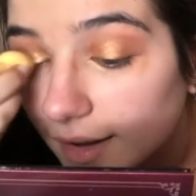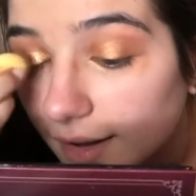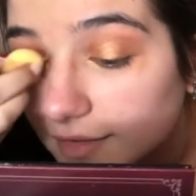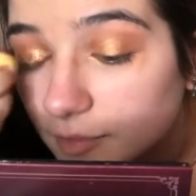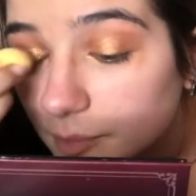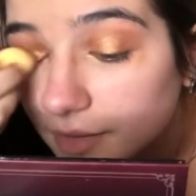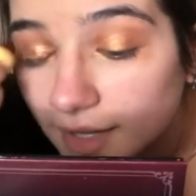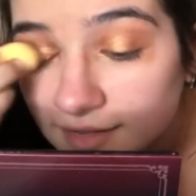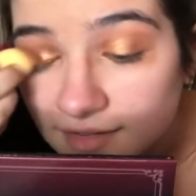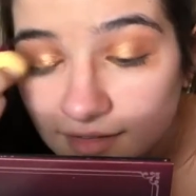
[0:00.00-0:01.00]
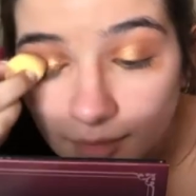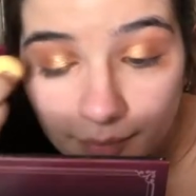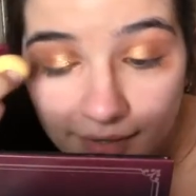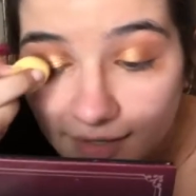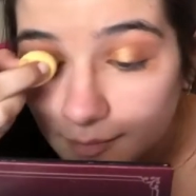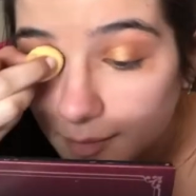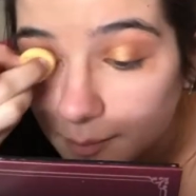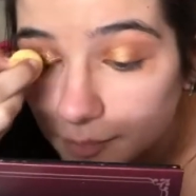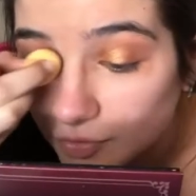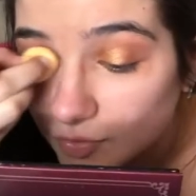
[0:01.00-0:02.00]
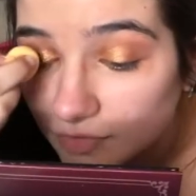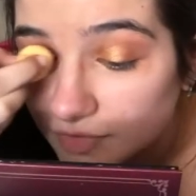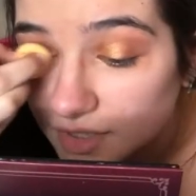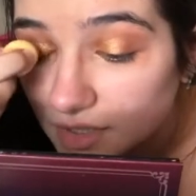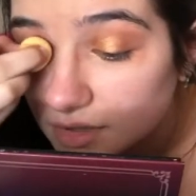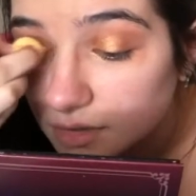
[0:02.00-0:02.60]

It's placing the pigment beautifully.